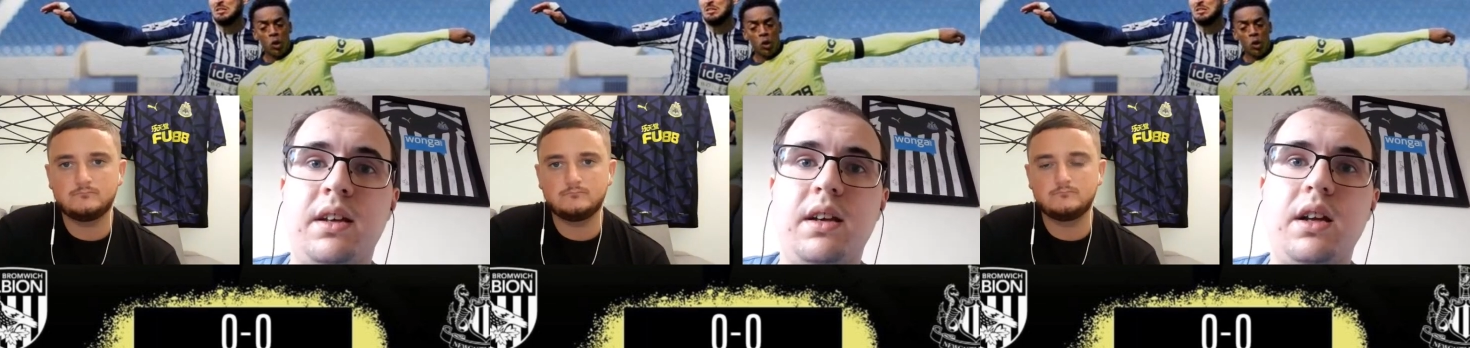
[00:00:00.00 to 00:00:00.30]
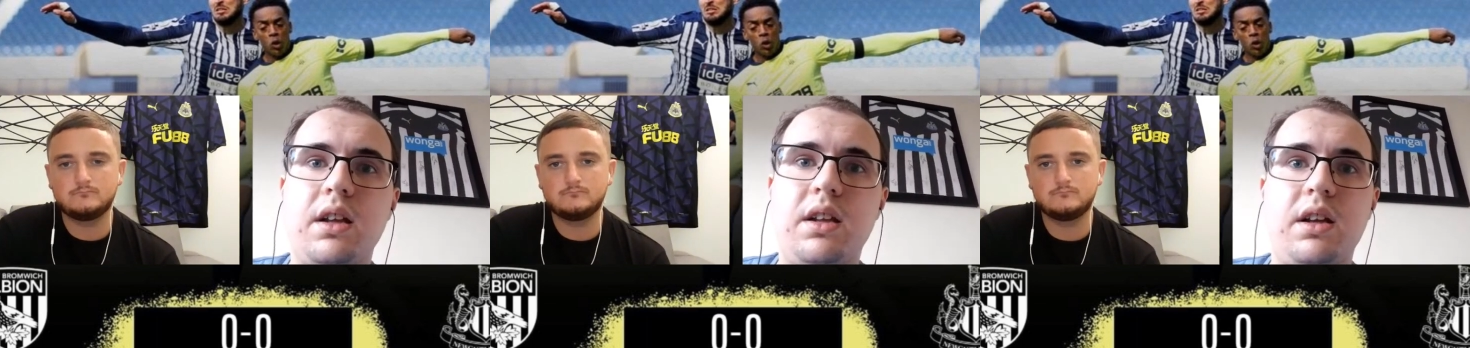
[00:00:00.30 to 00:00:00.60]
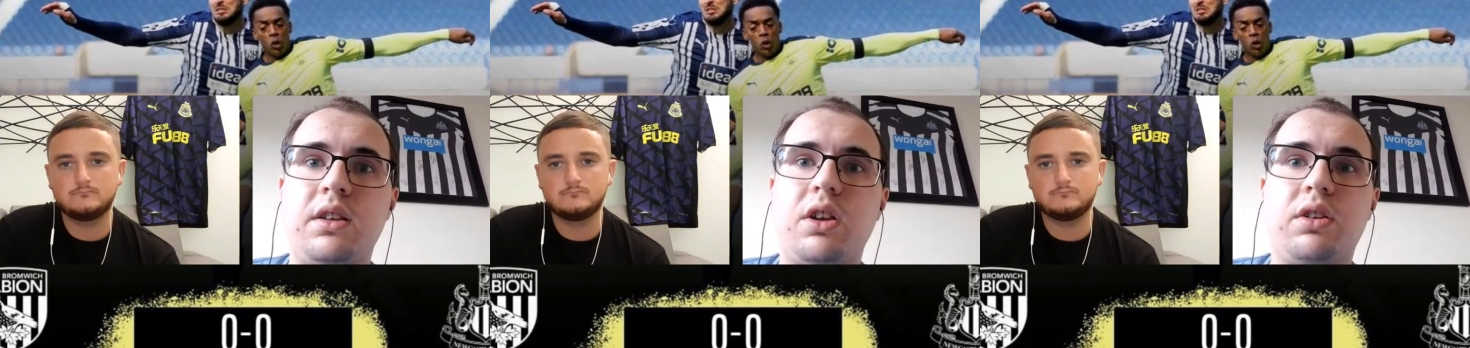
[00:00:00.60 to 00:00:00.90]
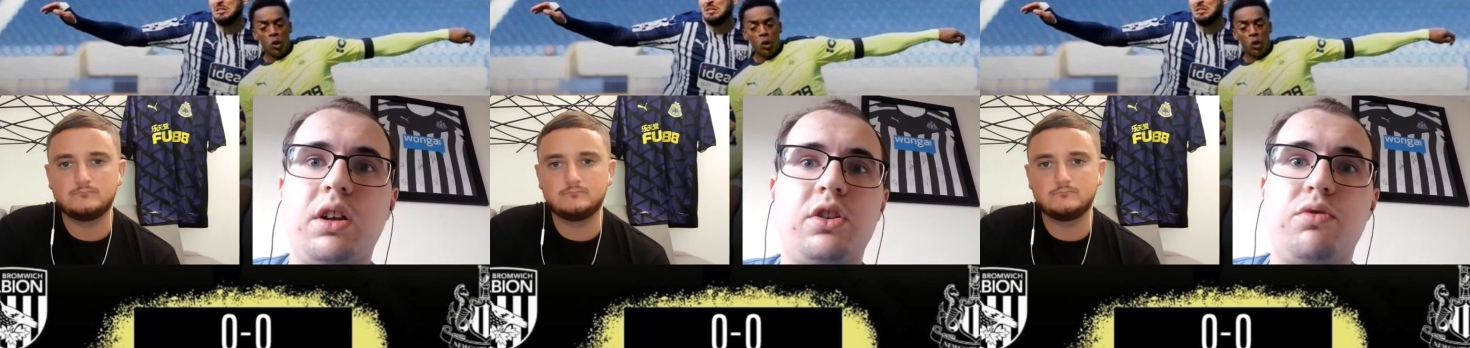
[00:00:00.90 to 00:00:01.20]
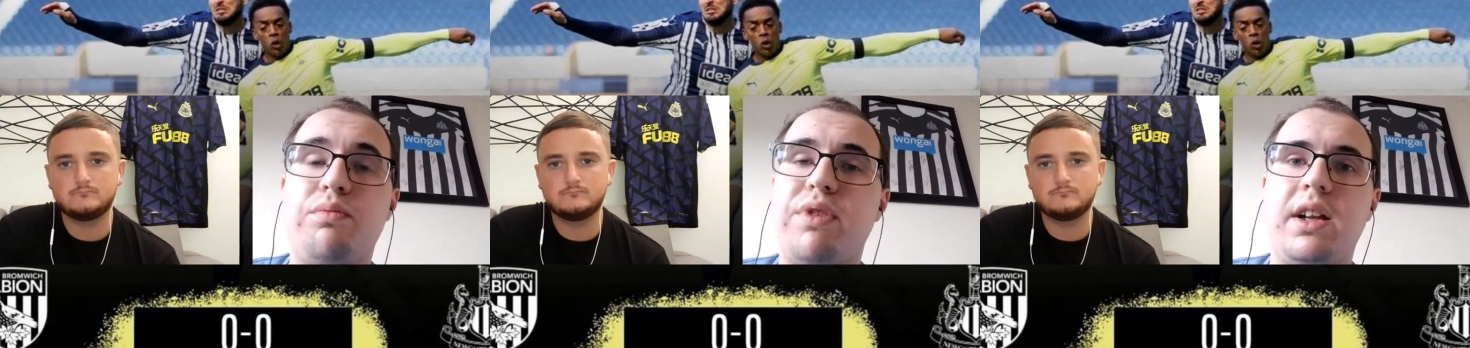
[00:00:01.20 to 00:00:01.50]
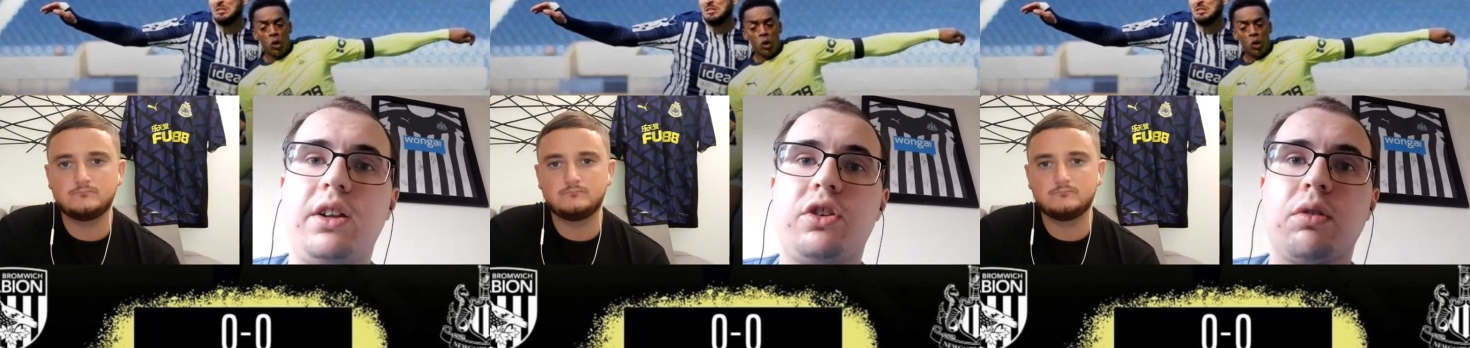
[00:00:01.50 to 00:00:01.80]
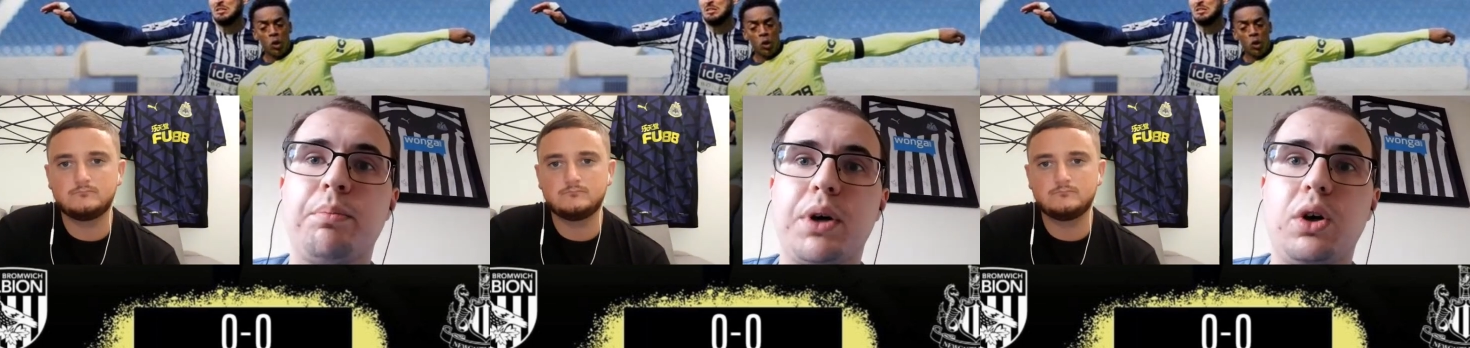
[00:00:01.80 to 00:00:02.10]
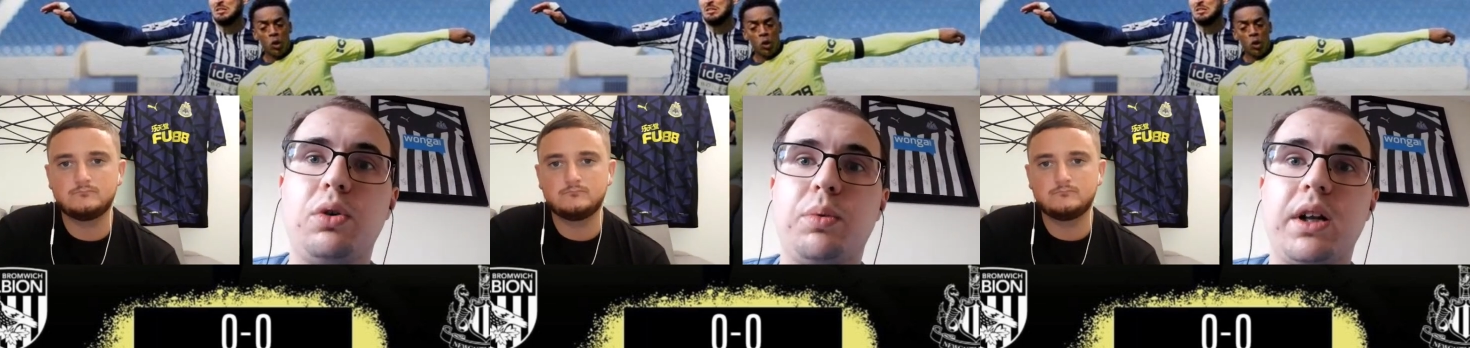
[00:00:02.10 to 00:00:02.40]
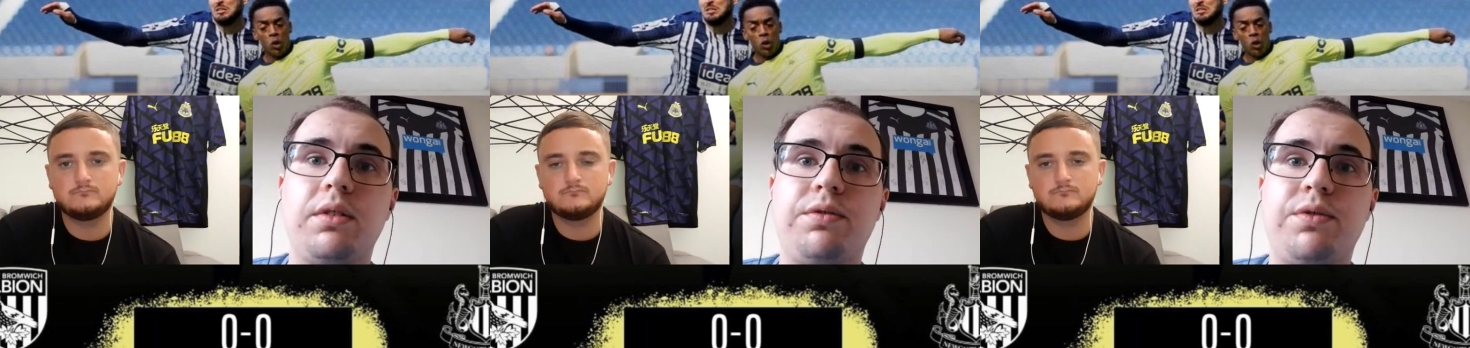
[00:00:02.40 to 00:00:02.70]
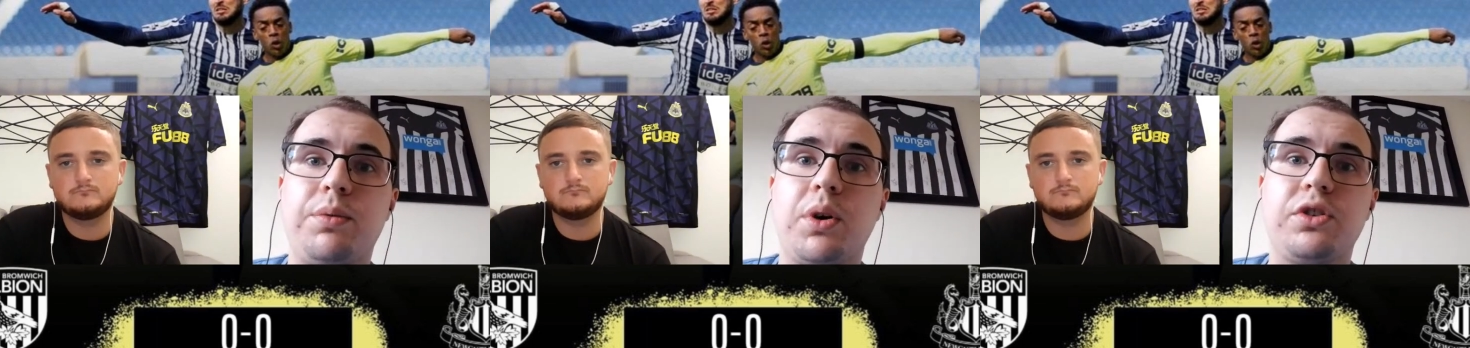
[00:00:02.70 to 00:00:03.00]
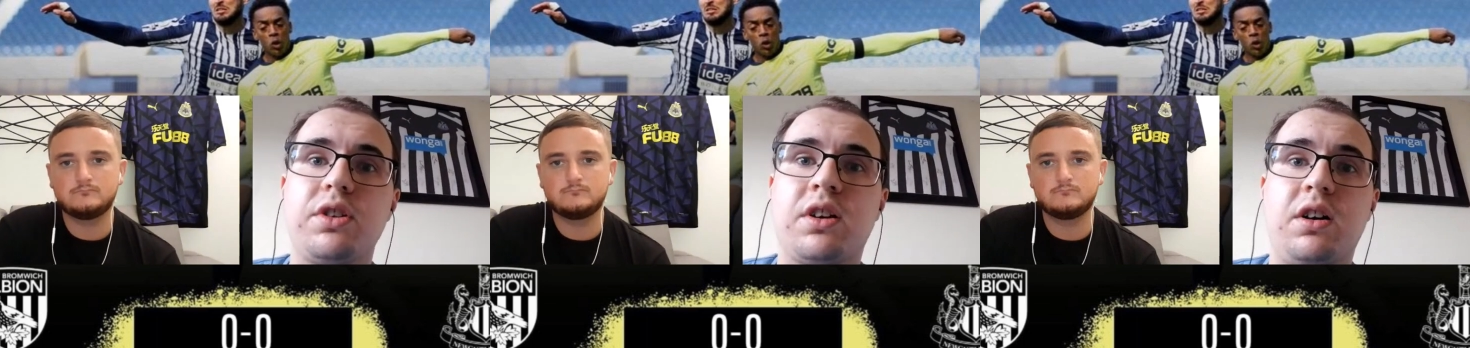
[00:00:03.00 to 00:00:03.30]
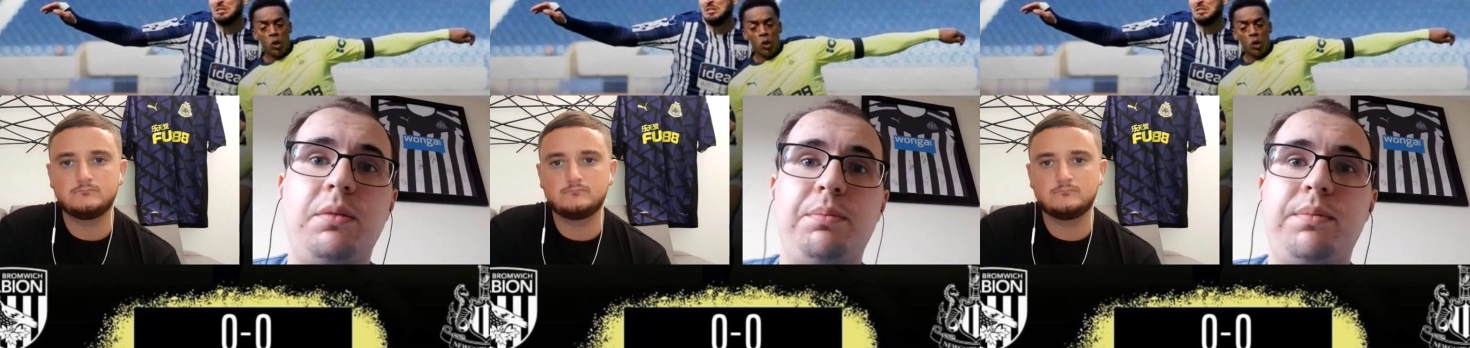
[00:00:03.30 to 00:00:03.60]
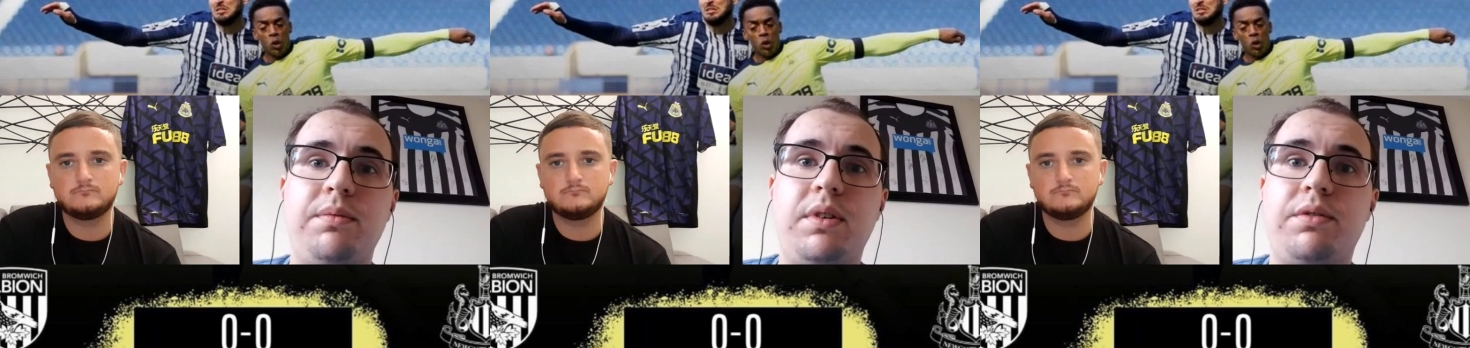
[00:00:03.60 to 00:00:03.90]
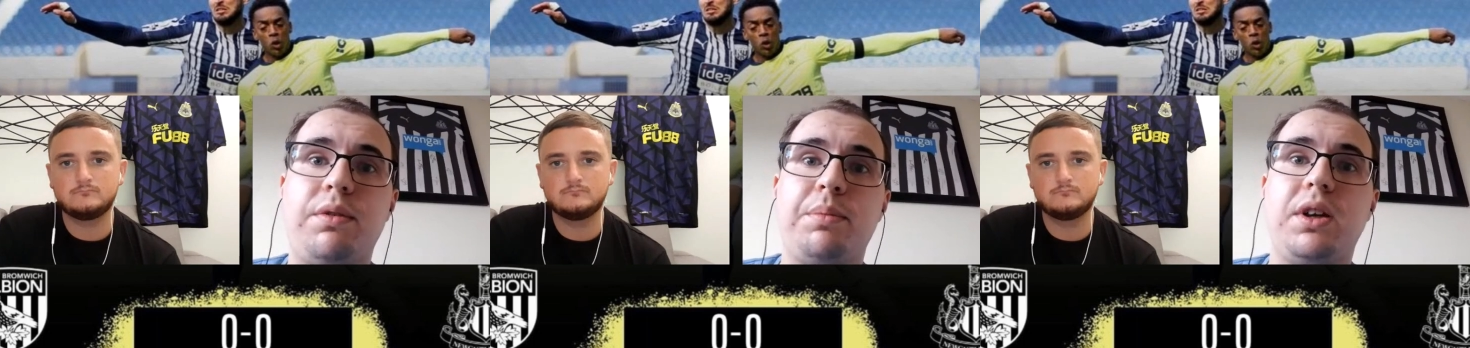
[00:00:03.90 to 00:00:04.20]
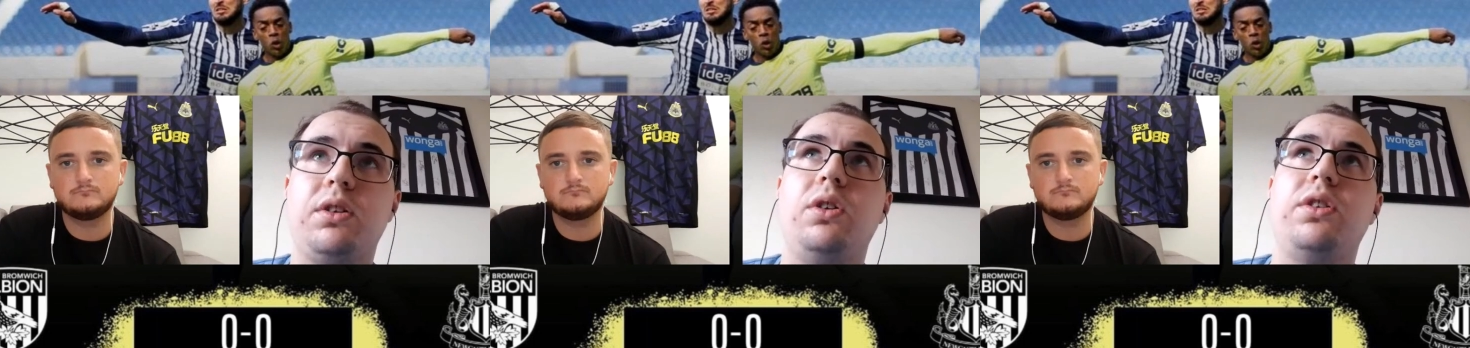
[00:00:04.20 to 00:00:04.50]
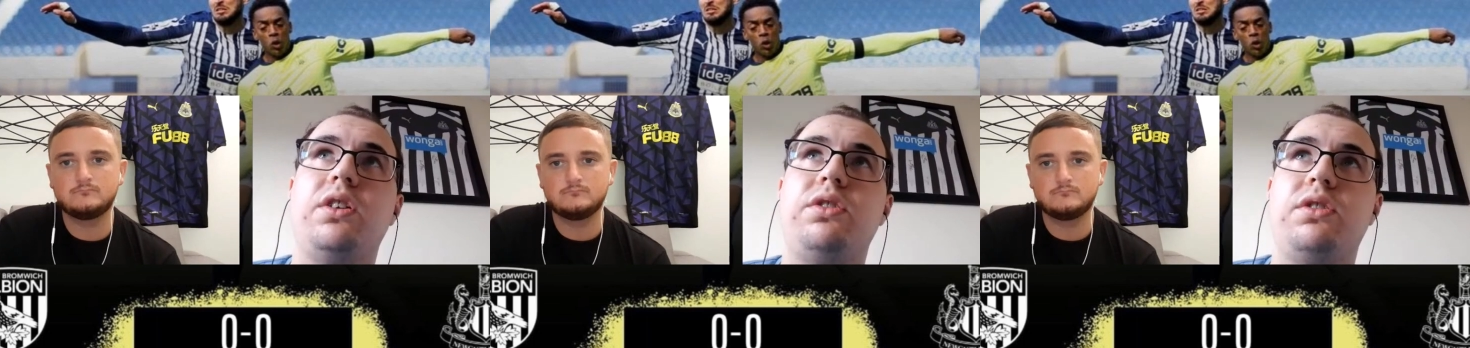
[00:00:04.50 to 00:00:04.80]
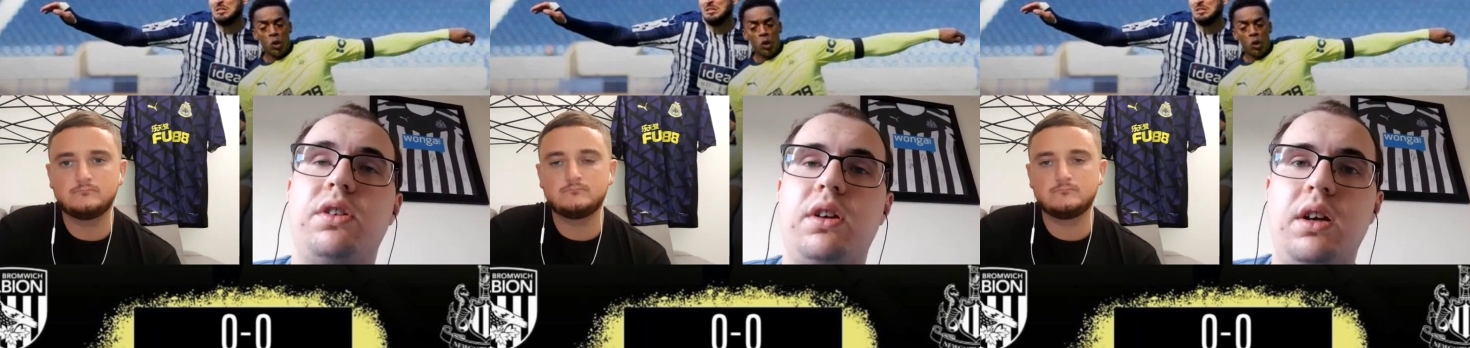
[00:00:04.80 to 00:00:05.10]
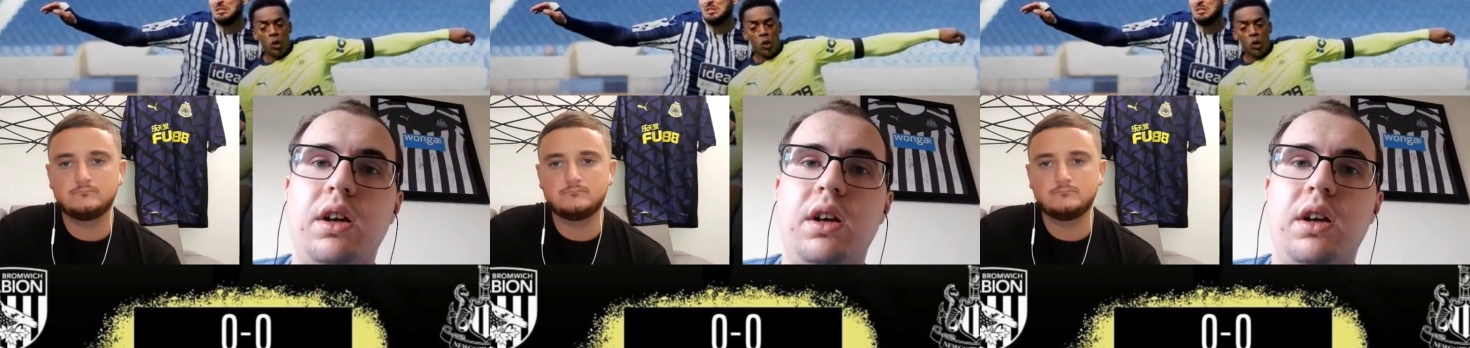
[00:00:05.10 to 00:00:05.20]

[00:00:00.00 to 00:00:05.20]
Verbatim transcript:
Speaker 1: it really doesn't bode well for what's to come, if I'm being honest.